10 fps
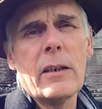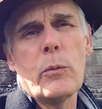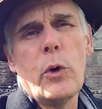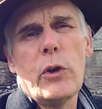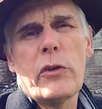
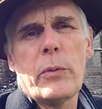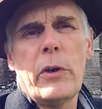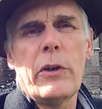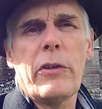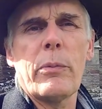and
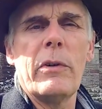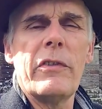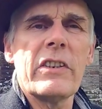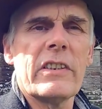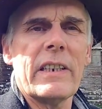Wordsworth were
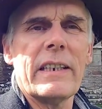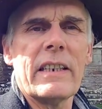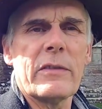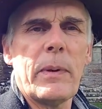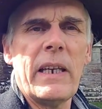visiting
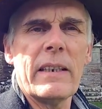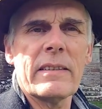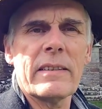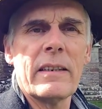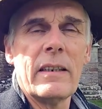this
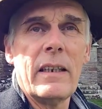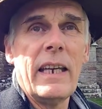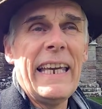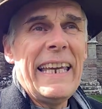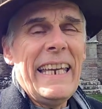place,
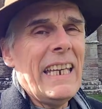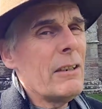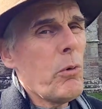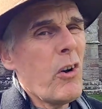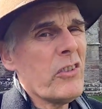
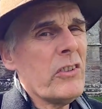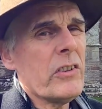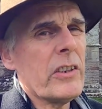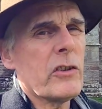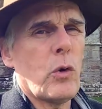it
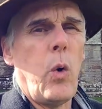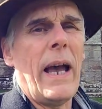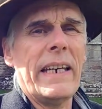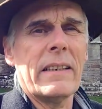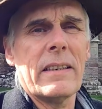wasn't as
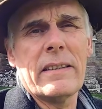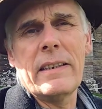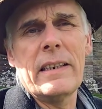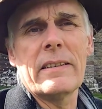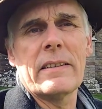quiet as
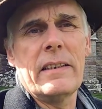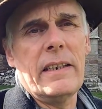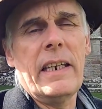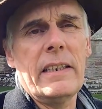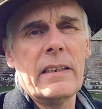it is
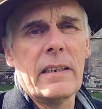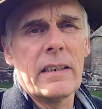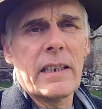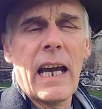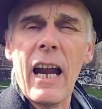today.
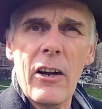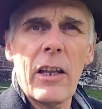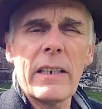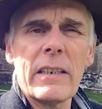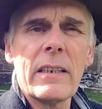
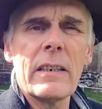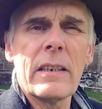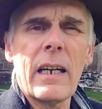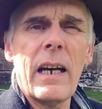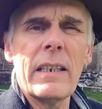Caroline
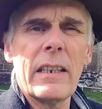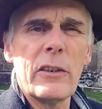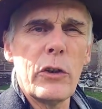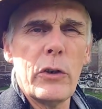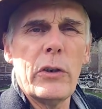and I are
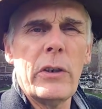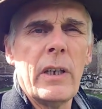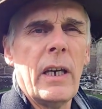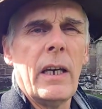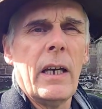here
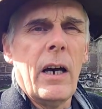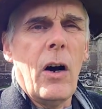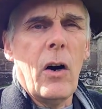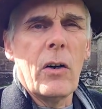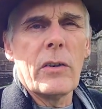
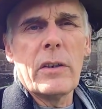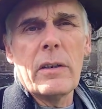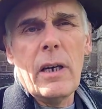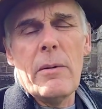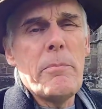
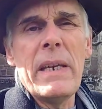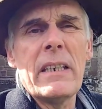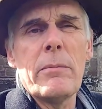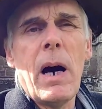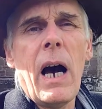on a
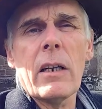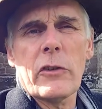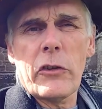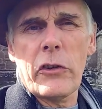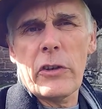
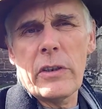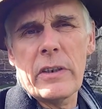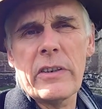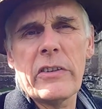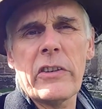mid-March
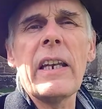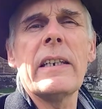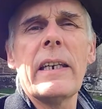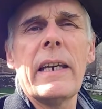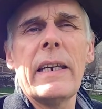
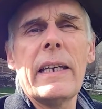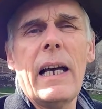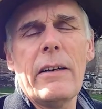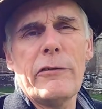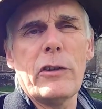Sunday
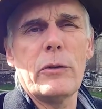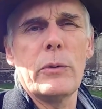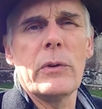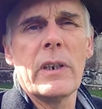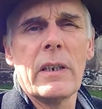
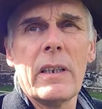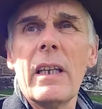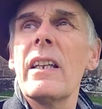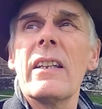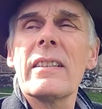afternoon.
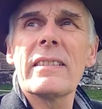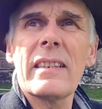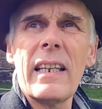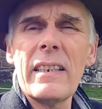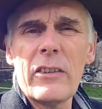The
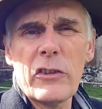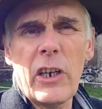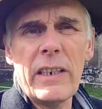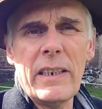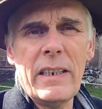sun is
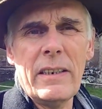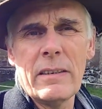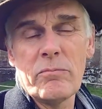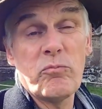shining,